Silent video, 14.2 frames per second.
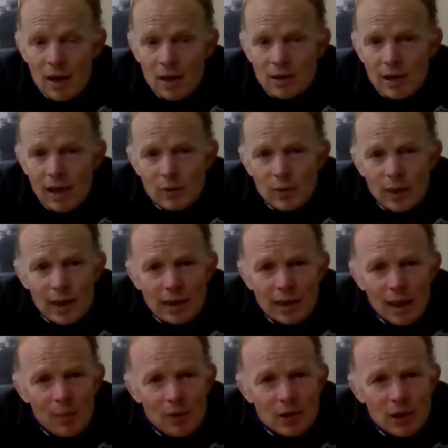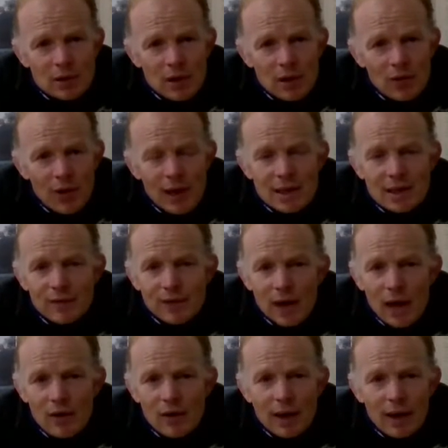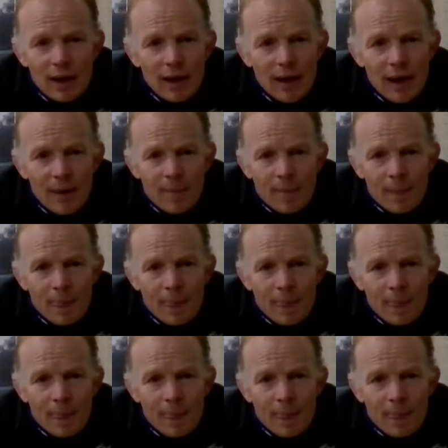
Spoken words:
So that's why the temperatures are relatively low here.